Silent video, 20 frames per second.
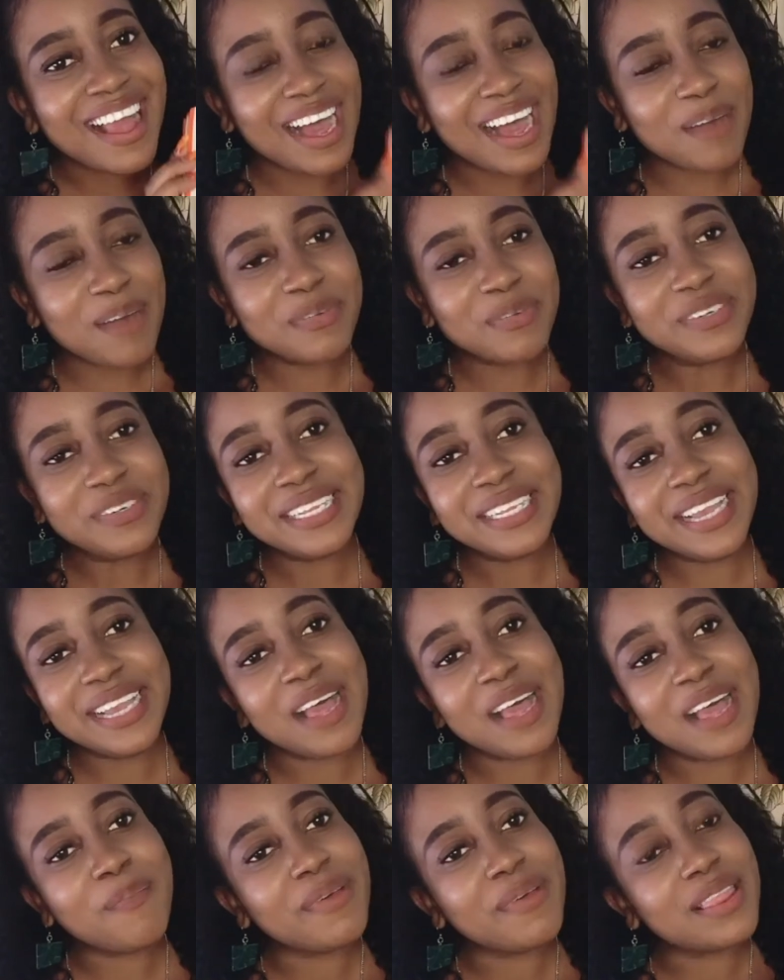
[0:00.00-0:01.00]
I'm really
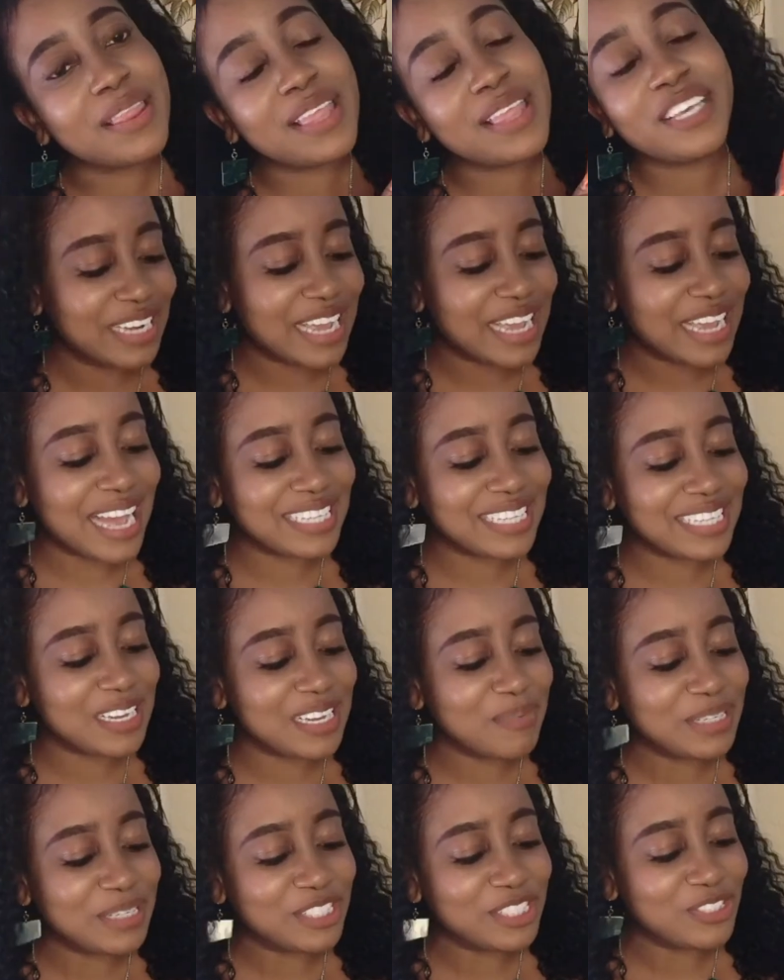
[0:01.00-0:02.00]
happy. Thank you guys.
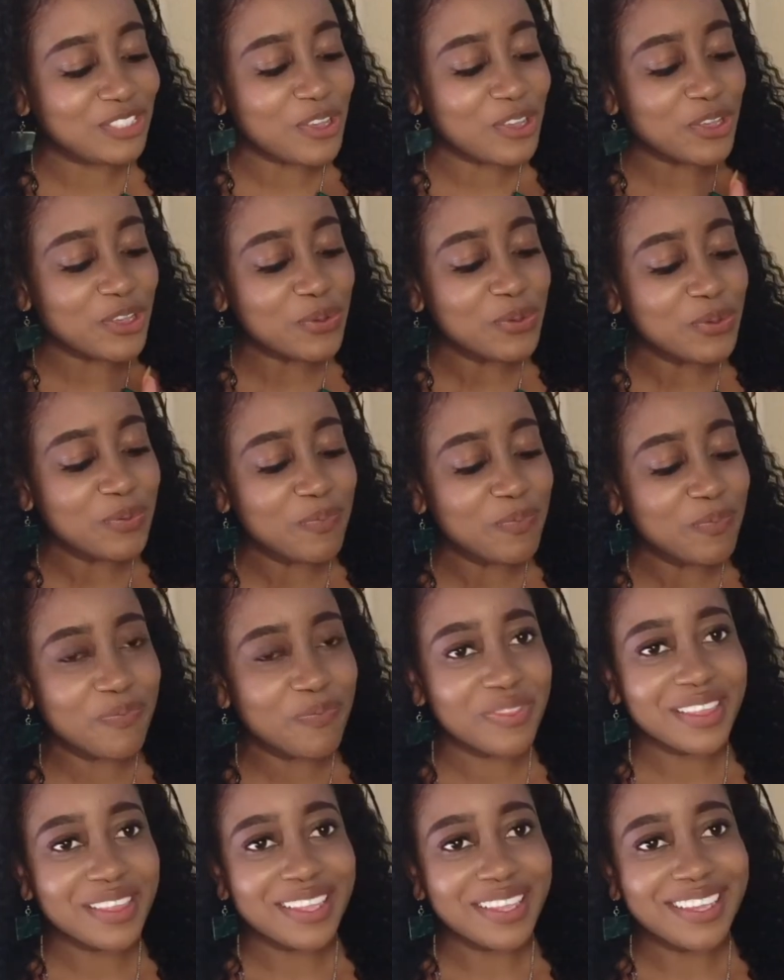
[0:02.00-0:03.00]
Let me show you
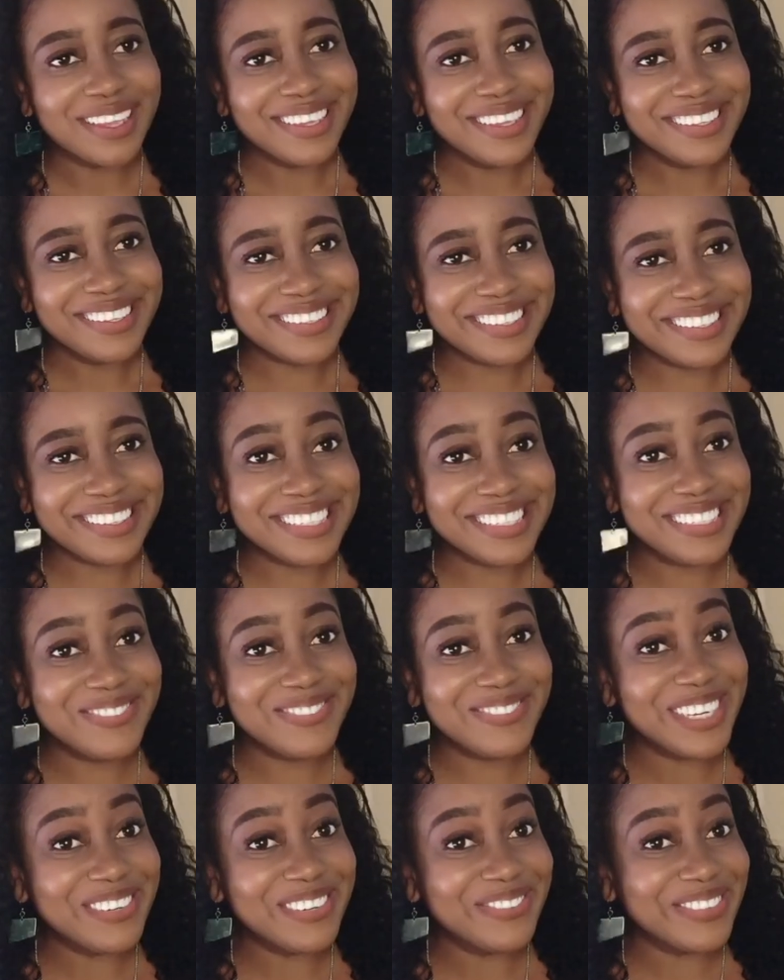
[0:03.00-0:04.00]
this
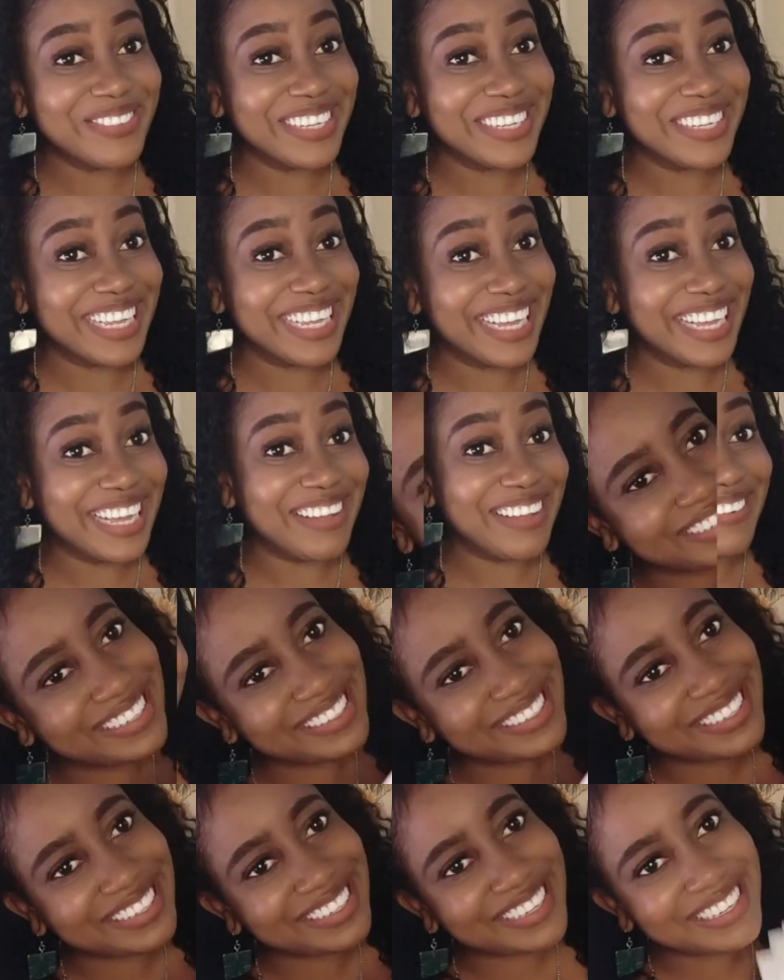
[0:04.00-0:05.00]
beautiful camera.